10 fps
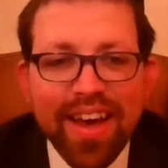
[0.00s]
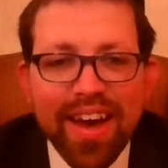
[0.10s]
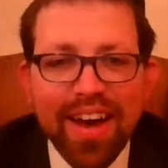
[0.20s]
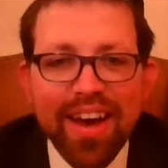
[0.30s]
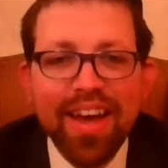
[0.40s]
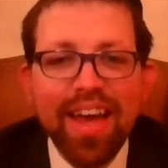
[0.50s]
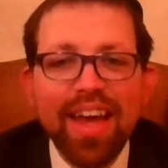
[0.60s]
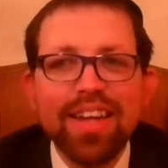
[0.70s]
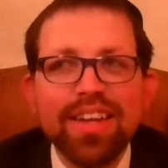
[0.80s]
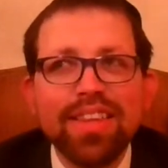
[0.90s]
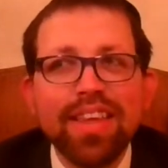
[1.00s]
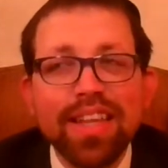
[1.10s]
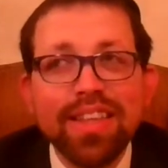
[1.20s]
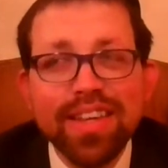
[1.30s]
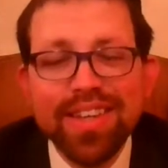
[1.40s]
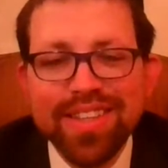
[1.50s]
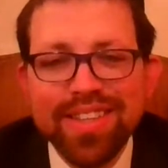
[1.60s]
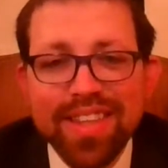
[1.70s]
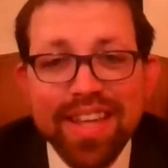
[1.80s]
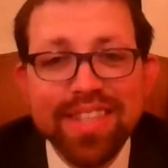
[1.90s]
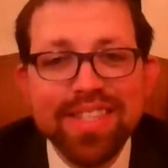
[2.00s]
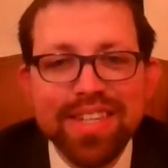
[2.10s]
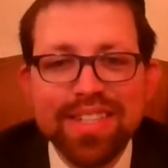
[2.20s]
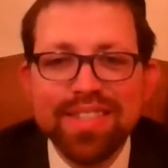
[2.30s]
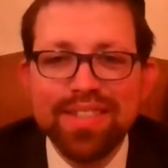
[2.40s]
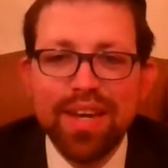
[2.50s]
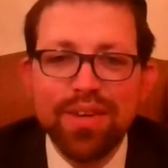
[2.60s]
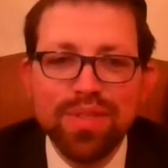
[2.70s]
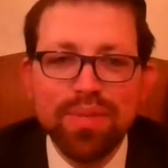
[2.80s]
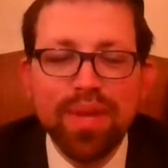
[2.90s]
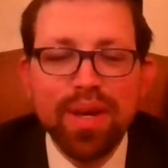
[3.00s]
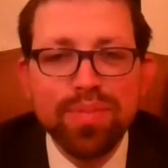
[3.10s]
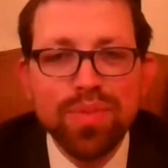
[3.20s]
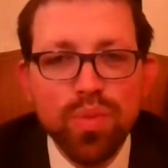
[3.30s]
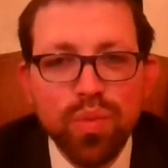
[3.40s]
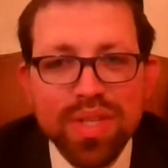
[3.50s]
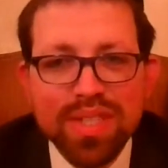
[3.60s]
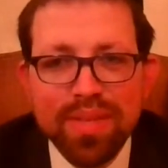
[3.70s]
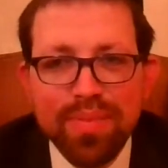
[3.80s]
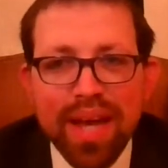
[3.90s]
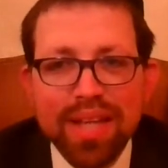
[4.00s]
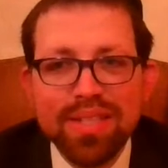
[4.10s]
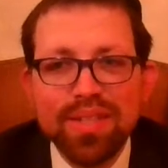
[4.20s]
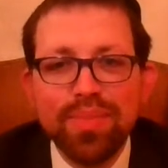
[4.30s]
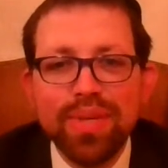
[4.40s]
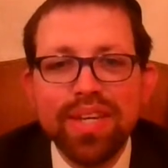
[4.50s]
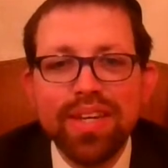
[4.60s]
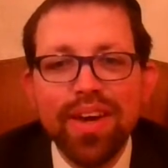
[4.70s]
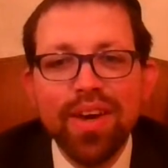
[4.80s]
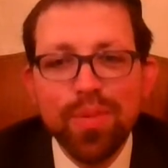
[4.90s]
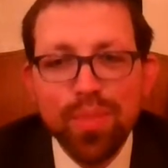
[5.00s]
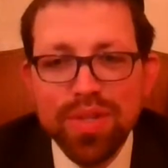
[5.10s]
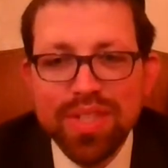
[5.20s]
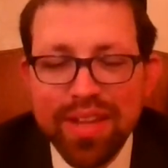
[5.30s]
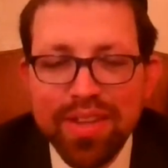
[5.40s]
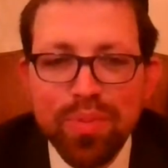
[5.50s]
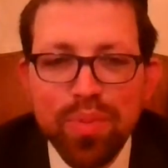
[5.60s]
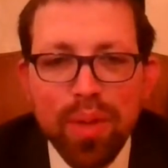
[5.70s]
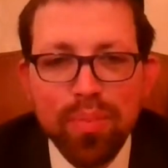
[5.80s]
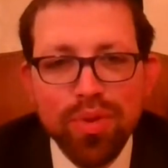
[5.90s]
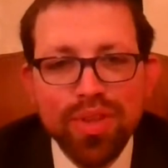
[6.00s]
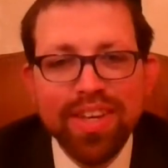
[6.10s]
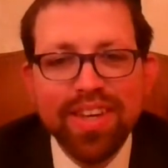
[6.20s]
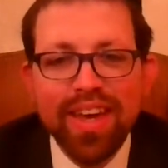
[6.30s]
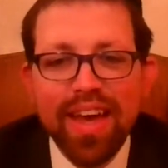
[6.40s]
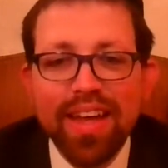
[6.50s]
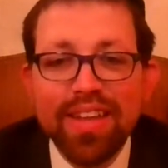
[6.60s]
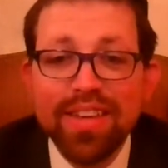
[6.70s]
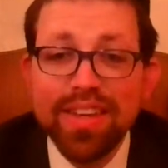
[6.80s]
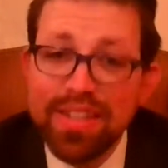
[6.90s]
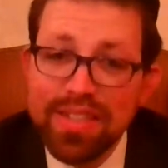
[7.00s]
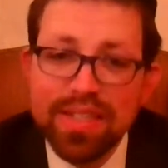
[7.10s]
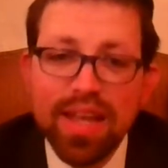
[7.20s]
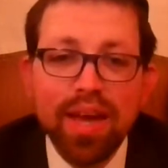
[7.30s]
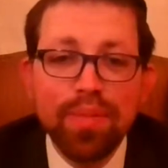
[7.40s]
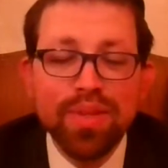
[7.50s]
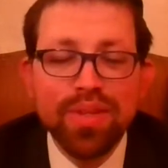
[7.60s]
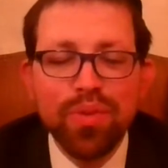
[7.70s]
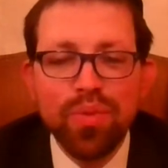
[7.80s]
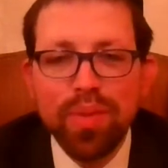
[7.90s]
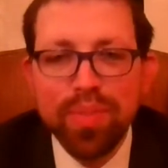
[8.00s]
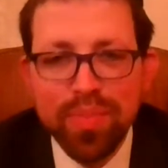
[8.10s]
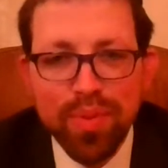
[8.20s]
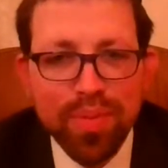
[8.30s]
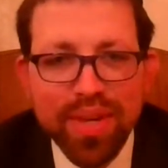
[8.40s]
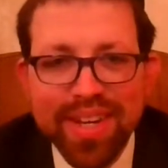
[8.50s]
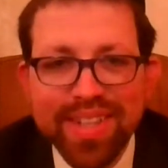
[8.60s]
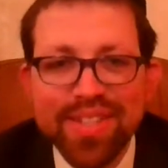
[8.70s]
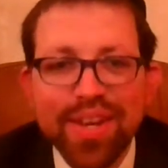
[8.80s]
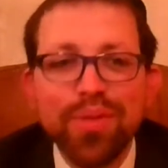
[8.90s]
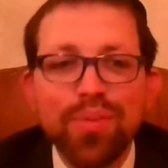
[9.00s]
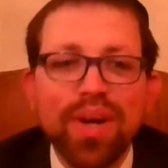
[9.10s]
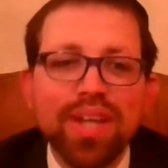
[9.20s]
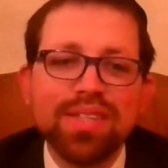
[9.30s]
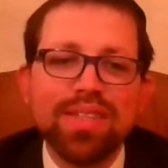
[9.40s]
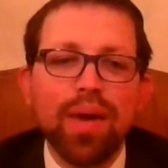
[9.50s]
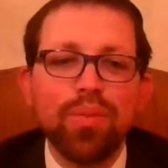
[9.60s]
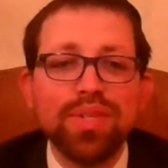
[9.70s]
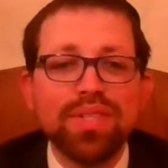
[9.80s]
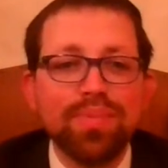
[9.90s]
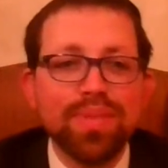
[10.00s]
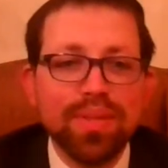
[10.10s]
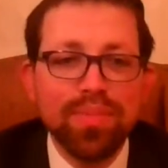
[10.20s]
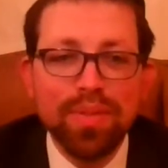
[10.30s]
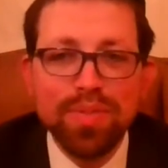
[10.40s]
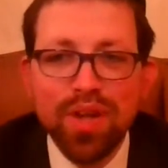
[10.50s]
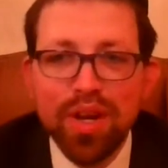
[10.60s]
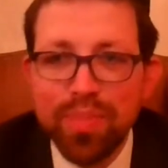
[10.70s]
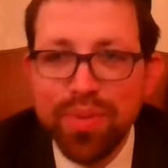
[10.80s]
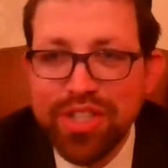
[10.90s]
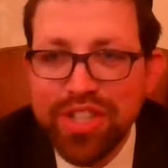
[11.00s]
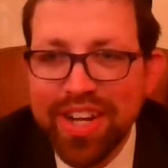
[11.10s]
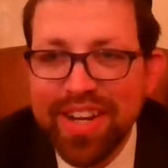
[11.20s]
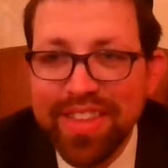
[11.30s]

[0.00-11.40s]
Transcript: And the lesson is how sometimes wisdom has to be presented properly and in its time and to the right people, because otherwise that wisdom is sometimes not appreciated.